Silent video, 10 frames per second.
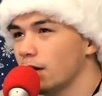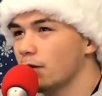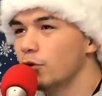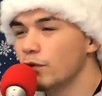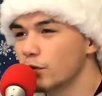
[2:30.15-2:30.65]

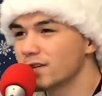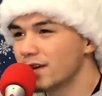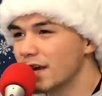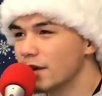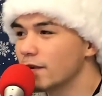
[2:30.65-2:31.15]
What if you went to
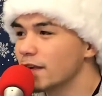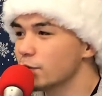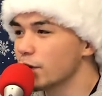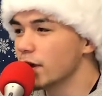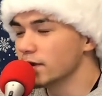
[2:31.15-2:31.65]
Nike and
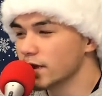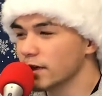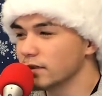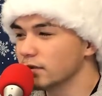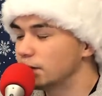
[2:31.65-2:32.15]
that's what you had to
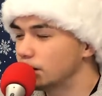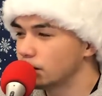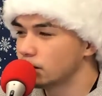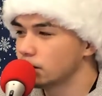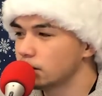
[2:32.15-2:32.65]
say?
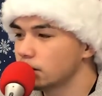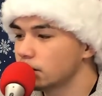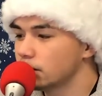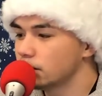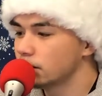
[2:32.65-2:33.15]

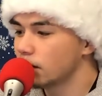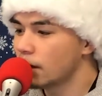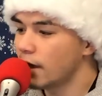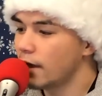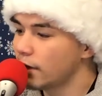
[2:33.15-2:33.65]

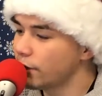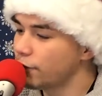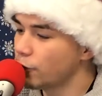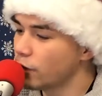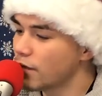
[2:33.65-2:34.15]
Yeah,
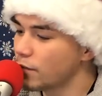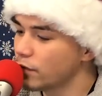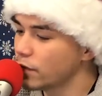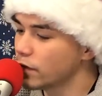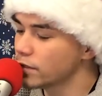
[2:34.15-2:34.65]
4.5
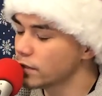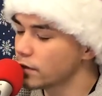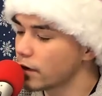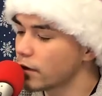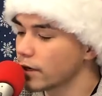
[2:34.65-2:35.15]
middle fingers, and
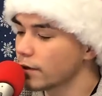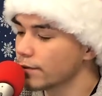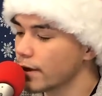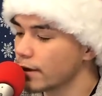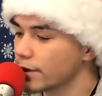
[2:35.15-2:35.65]
they're like,
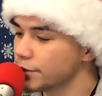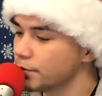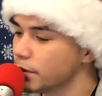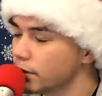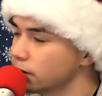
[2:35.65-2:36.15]
okay, yeah, I got you,
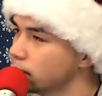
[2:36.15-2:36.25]
bro.